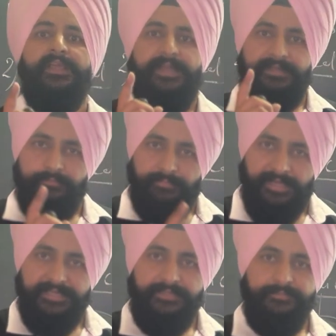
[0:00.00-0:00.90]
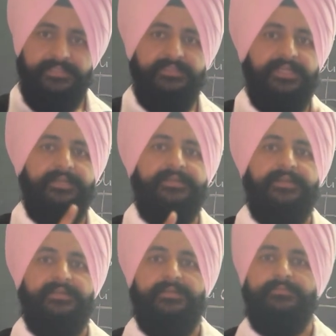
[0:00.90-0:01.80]
and might be that
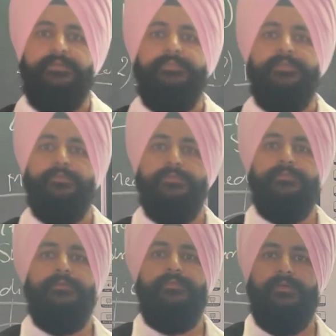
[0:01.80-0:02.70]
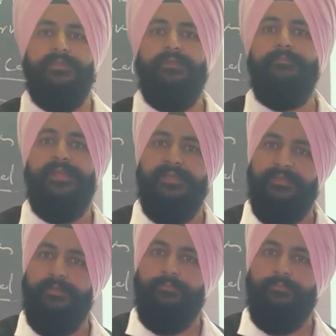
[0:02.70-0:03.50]
data will be useful for the medical